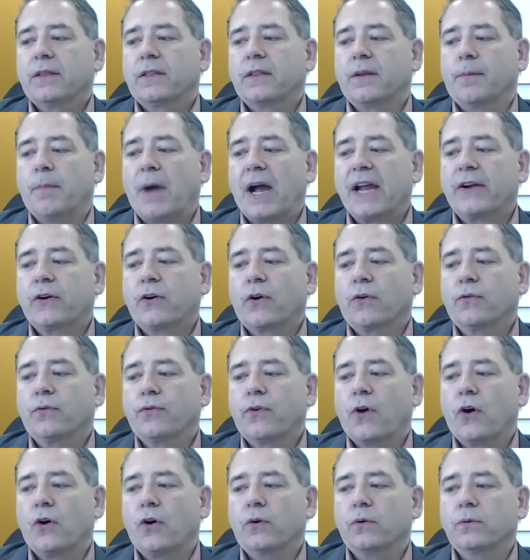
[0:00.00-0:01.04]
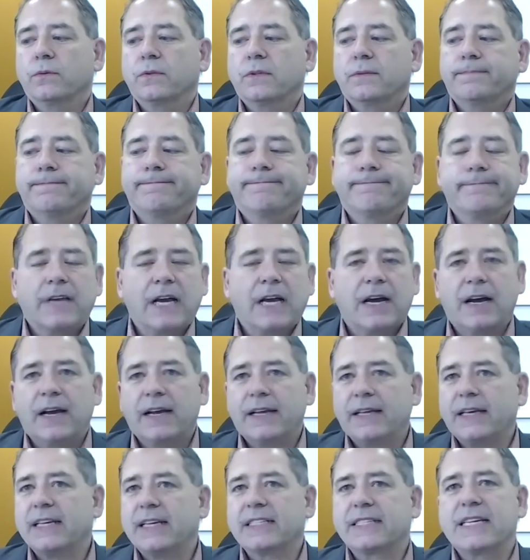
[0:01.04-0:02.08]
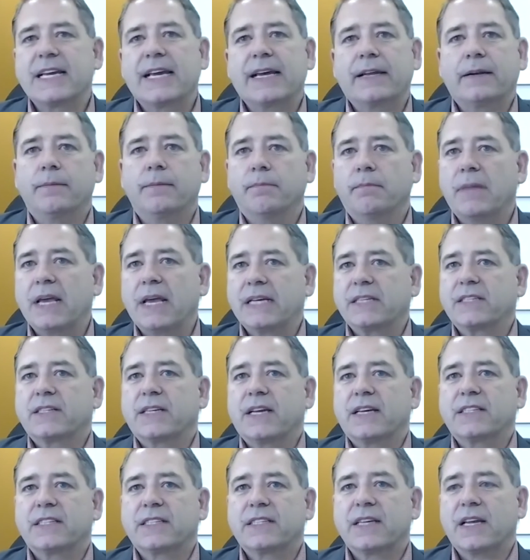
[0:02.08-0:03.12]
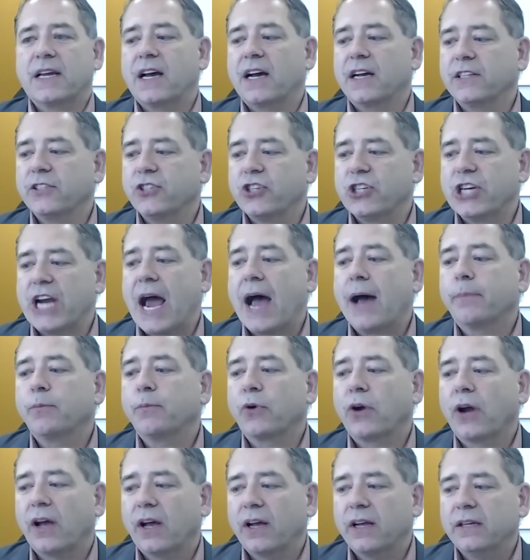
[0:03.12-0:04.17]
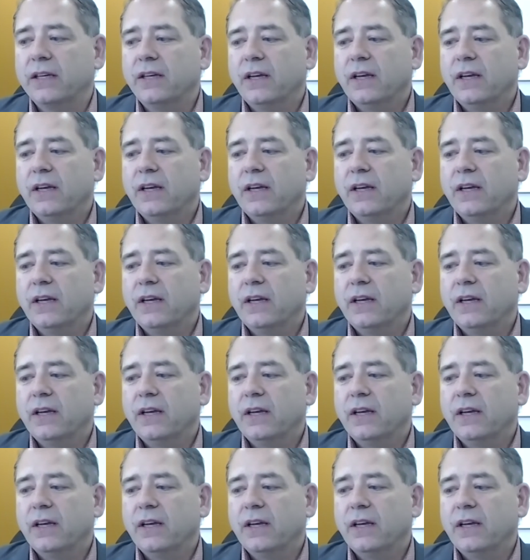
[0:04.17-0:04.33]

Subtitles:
microphone, it's hit and miss. It's a Jabra